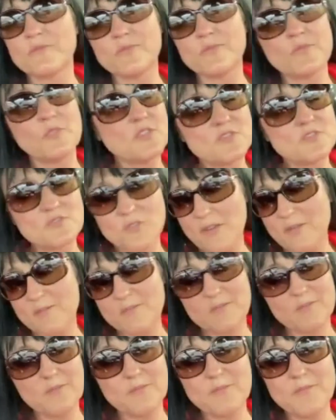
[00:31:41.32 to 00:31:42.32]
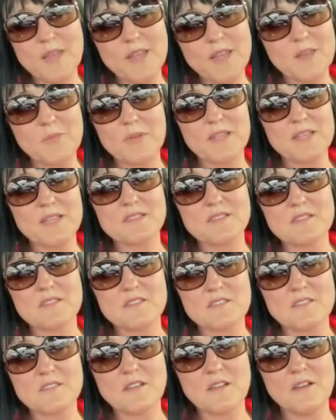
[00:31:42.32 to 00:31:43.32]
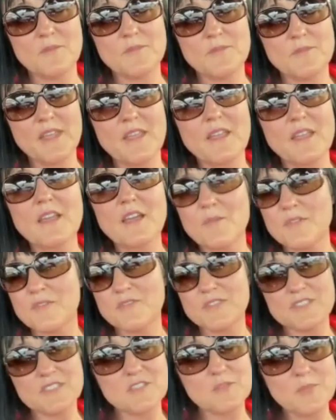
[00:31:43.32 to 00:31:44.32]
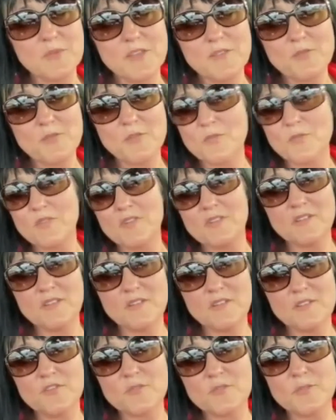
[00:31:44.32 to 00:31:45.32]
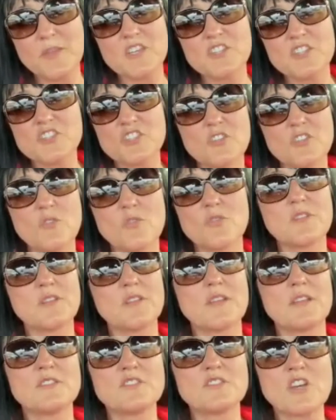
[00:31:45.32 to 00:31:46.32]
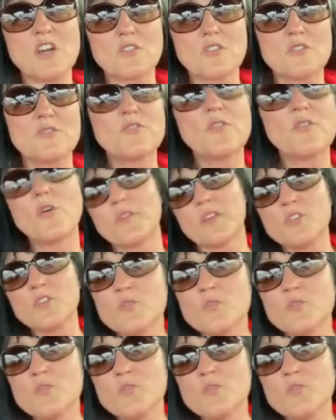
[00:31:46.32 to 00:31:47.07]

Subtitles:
close to many places. They can come and visit me for information, or they can talk on the phone. We can